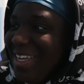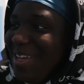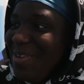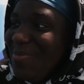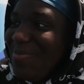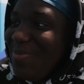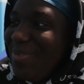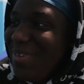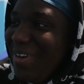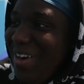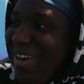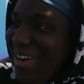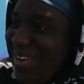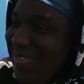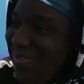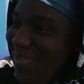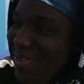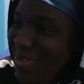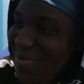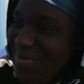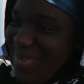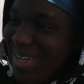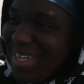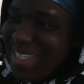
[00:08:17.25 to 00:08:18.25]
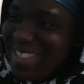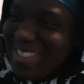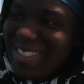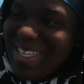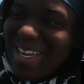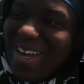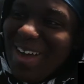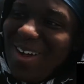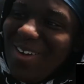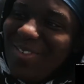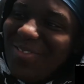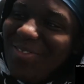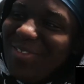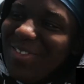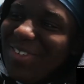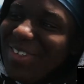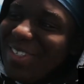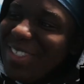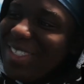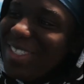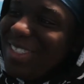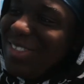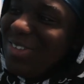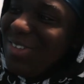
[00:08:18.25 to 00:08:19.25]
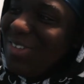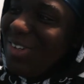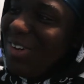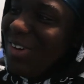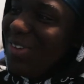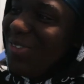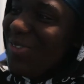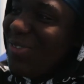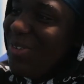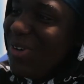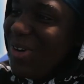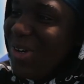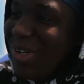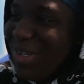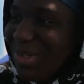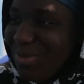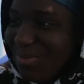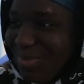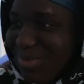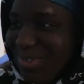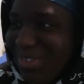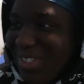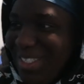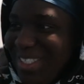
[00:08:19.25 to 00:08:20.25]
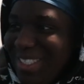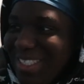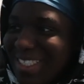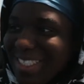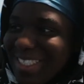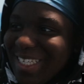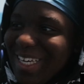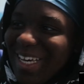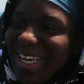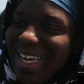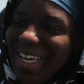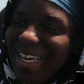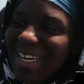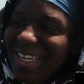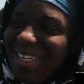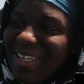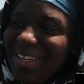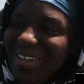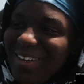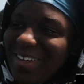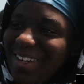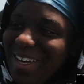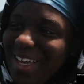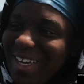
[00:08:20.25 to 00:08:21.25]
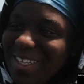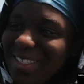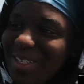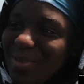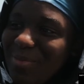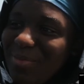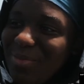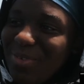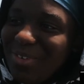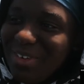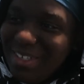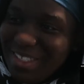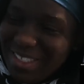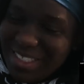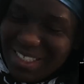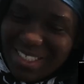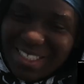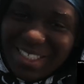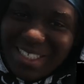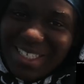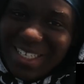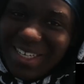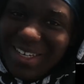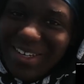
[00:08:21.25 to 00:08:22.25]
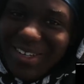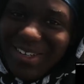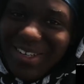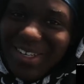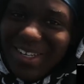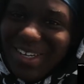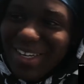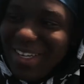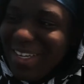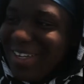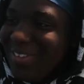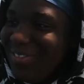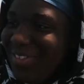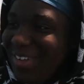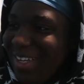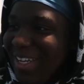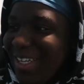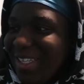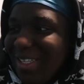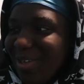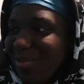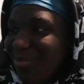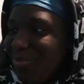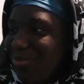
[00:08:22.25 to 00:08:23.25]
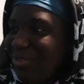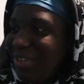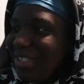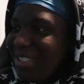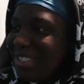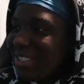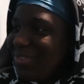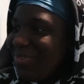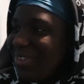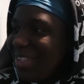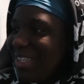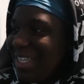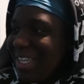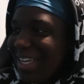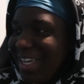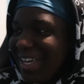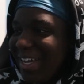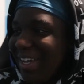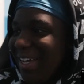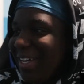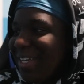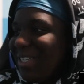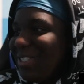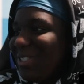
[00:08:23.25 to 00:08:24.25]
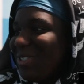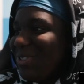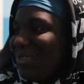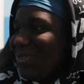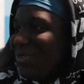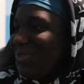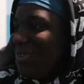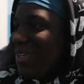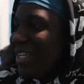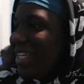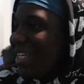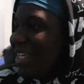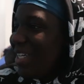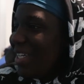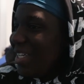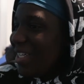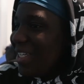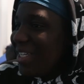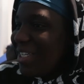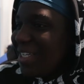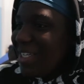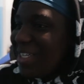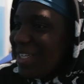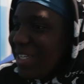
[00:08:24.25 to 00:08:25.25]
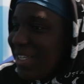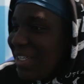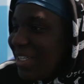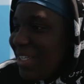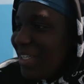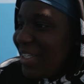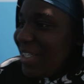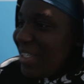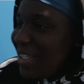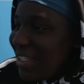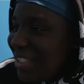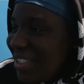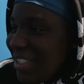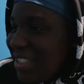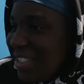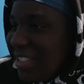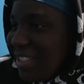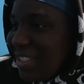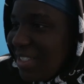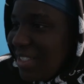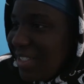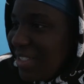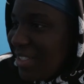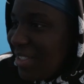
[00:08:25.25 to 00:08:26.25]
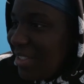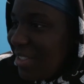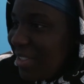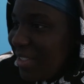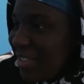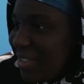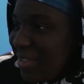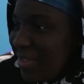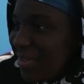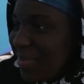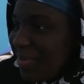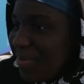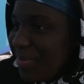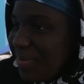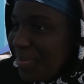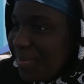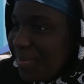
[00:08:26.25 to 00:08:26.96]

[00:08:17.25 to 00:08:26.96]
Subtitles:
They praying for my downfall to the wrong priest. Yo, like the priest is in it. You know what I mean? Like the priest with the gang too. Okay, let me introduce me.